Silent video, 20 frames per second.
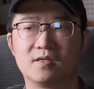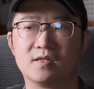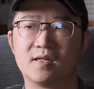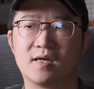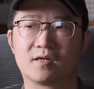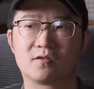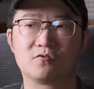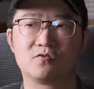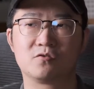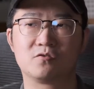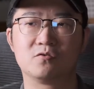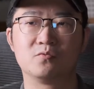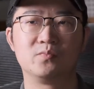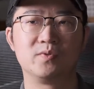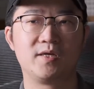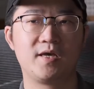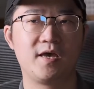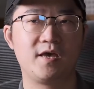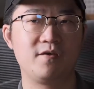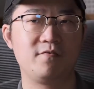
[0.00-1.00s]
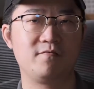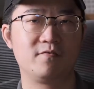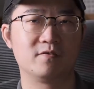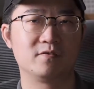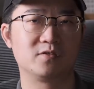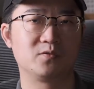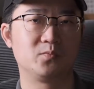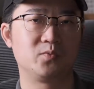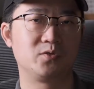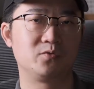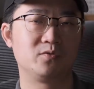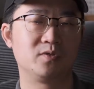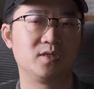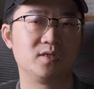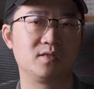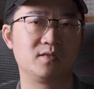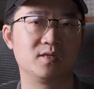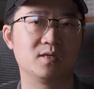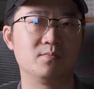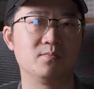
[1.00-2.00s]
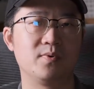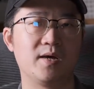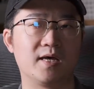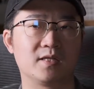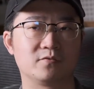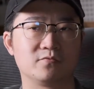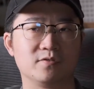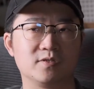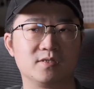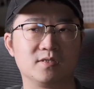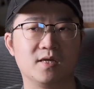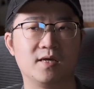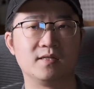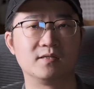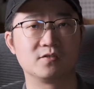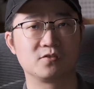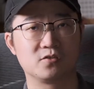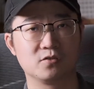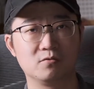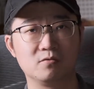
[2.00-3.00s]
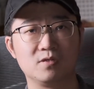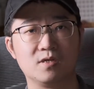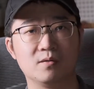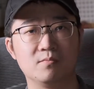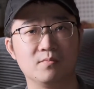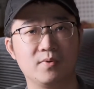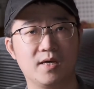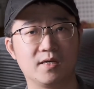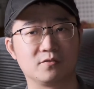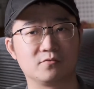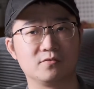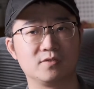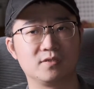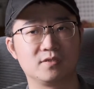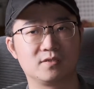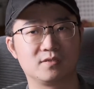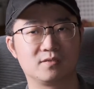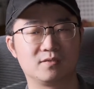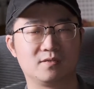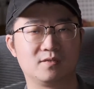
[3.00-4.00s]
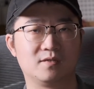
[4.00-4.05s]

electrical behaviors between lithium batteries and sodium batteries,